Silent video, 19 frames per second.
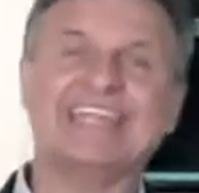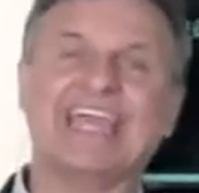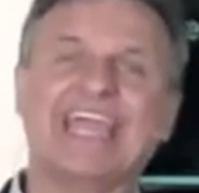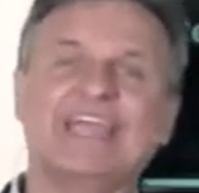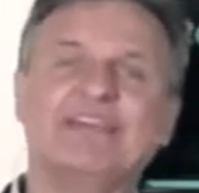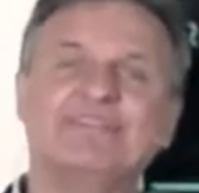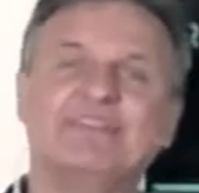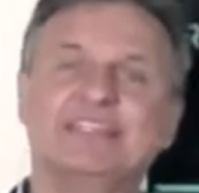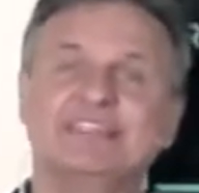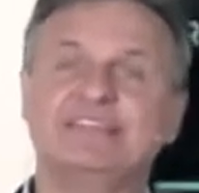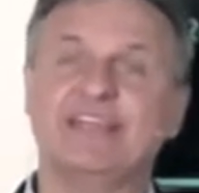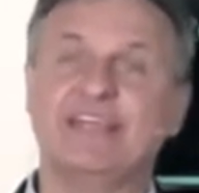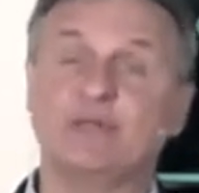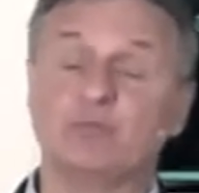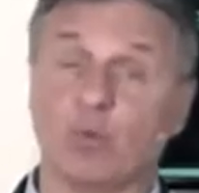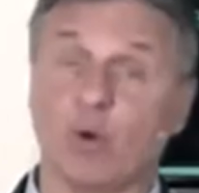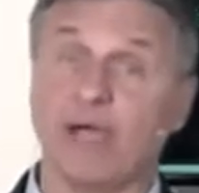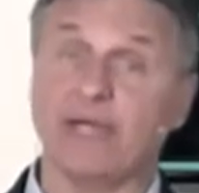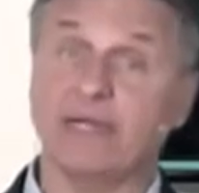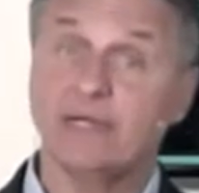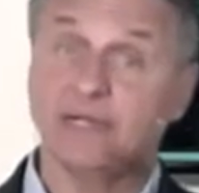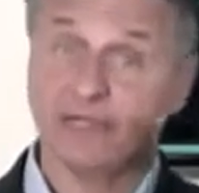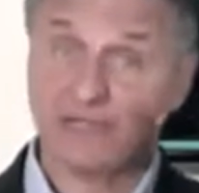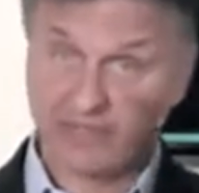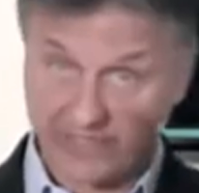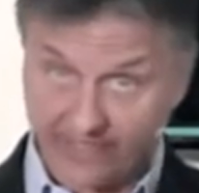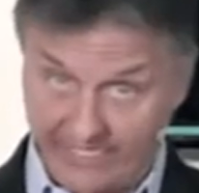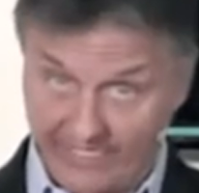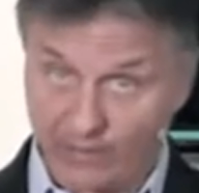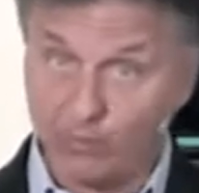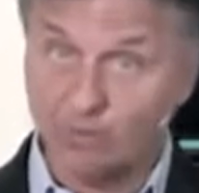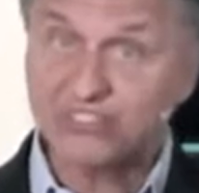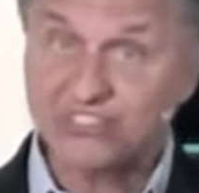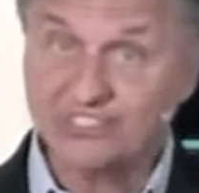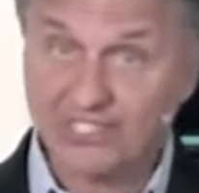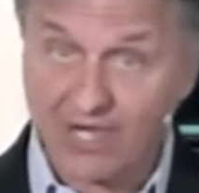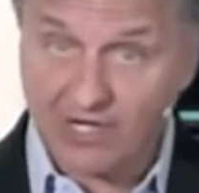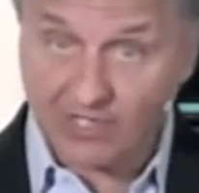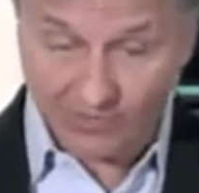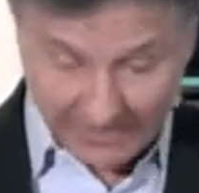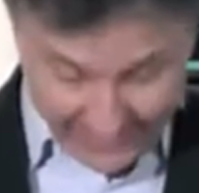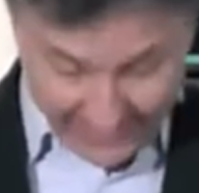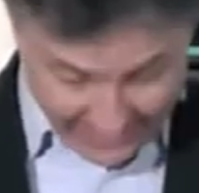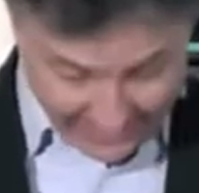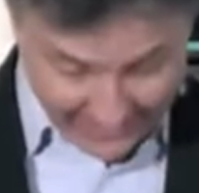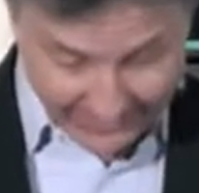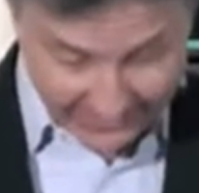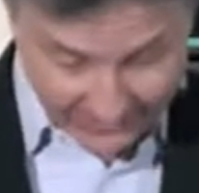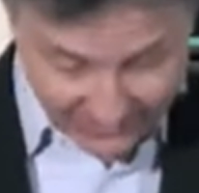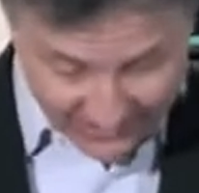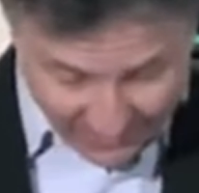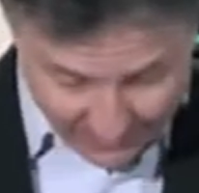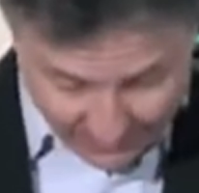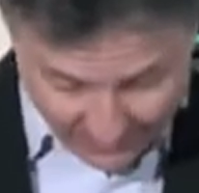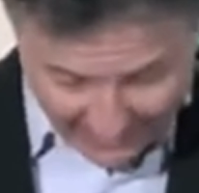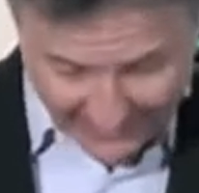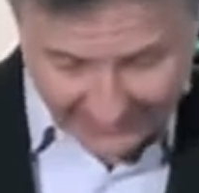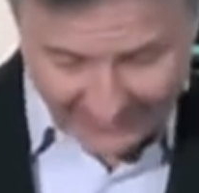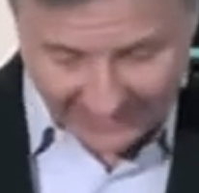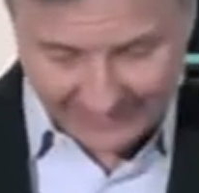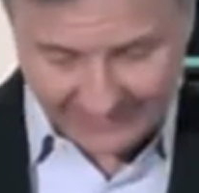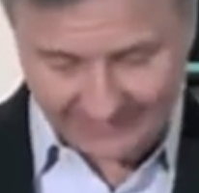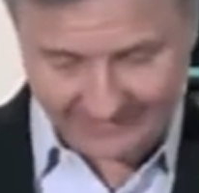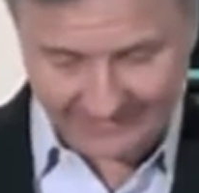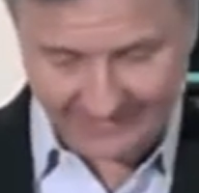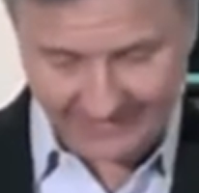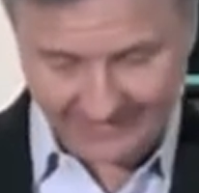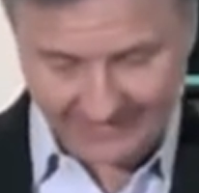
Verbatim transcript: David did when he was hungry, he and his companions?